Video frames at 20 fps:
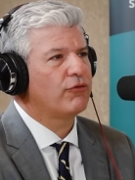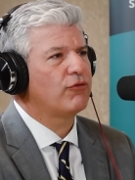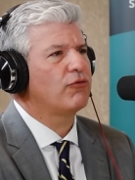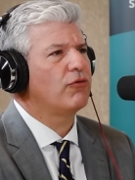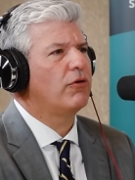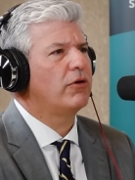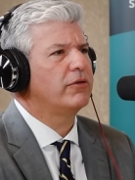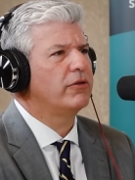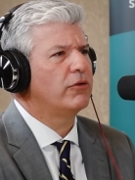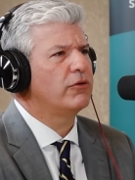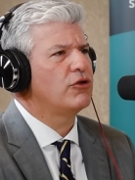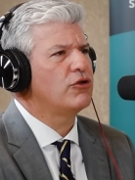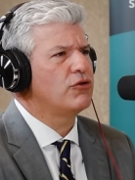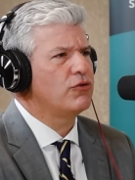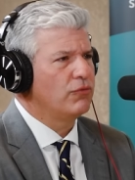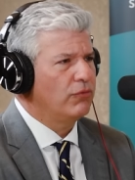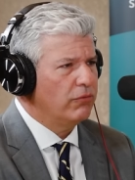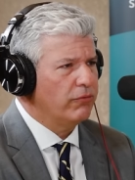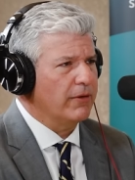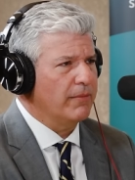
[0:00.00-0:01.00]
strong the
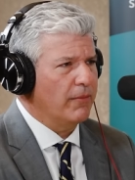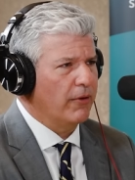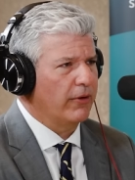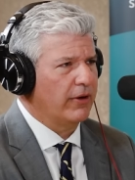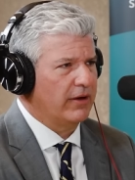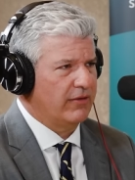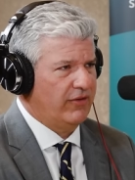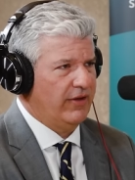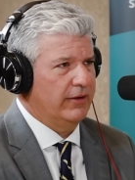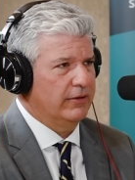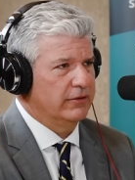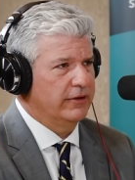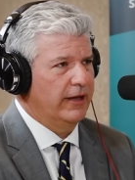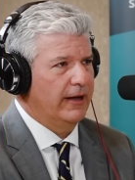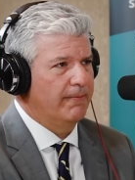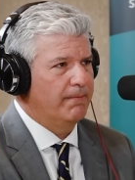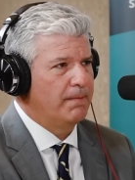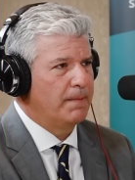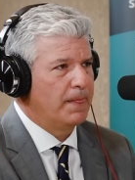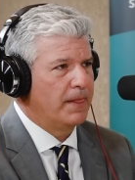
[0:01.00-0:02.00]
jewelry market's held
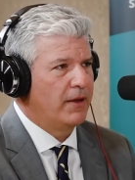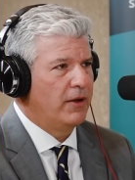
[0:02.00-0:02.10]
up,